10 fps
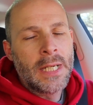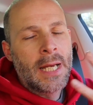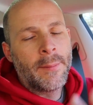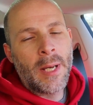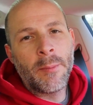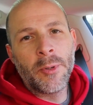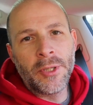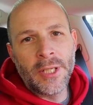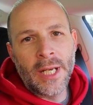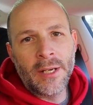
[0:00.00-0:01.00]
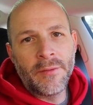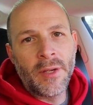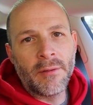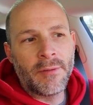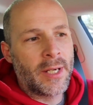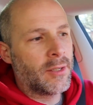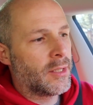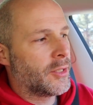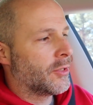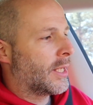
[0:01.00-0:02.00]
I'm not putting you down if you have vinyl
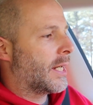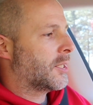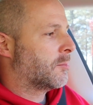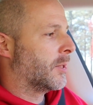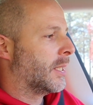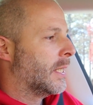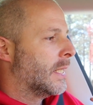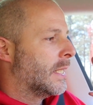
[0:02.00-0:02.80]
on your dash, but